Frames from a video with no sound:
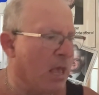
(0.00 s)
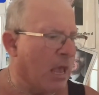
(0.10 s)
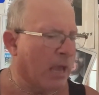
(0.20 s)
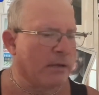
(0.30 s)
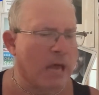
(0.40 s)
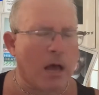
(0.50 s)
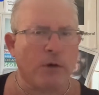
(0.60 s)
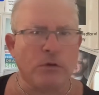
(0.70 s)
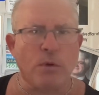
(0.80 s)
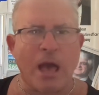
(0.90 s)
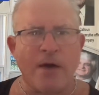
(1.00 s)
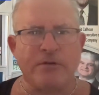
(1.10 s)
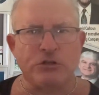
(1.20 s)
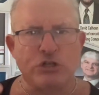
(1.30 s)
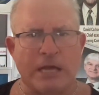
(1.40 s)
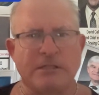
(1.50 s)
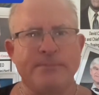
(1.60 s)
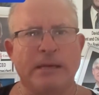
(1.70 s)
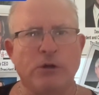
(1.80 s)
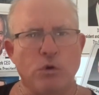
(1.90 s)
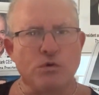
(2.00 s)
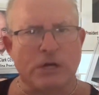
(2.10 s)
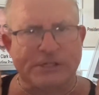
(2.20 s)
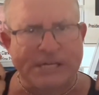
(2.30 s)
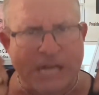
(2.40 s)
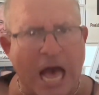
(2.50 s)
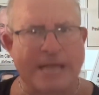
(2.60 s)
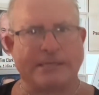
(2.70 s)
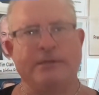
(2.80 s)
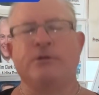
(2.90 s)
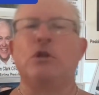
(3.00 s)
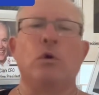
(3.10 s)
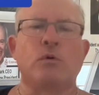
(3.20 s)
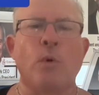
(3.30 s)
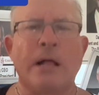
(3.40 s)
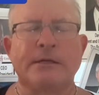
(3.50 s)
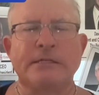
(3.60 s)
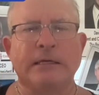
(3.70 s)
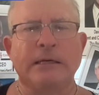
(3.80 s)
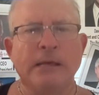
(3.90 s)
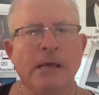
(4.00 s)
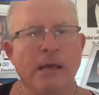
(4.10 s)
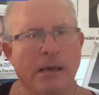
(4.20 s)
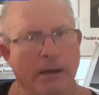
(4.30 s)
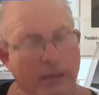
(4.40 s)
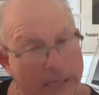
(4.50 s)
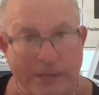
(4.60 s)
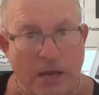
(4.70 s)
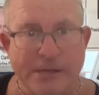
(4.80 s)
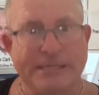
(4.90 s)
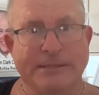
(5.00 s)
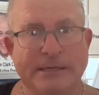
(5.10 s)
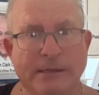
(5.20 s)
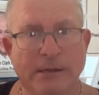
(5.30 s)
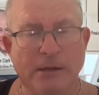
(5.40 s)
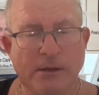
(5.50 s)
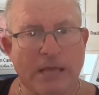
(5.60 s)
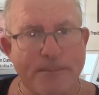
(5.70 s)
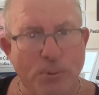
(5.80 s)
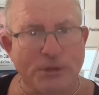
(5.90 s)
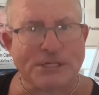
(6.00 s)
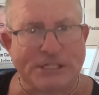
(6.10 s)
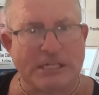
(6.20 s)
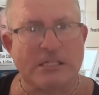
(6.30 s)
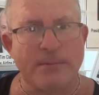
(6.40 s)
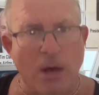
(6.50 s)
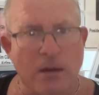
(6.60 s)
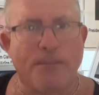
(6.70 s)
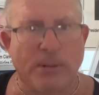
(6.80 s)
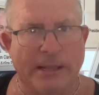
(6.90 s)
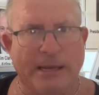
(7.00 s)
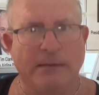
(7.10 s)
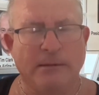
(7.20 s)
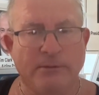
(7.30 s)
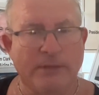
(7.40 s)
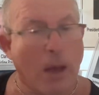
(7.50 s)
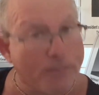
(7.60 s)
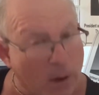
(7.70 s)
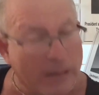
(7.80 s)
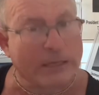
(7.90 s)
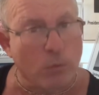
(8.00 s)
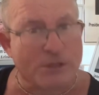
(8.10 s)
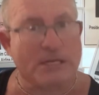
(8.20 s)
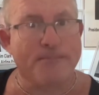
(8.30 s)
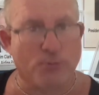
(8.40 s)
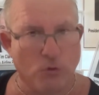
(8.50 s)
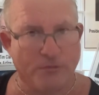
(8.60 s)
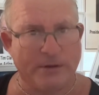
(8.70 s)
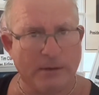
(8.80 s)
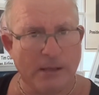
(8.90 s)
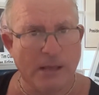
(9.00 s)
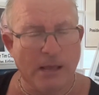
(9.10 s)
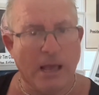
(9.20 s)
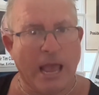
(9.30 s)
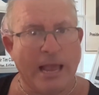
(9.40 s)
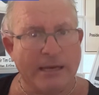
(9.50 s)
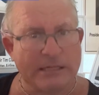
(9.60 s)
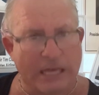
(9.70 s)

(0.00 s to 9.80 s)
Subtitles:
And now you have a gentleman who does not know quality. He doesn't. They put a system on a plane that probably wasn't proven, and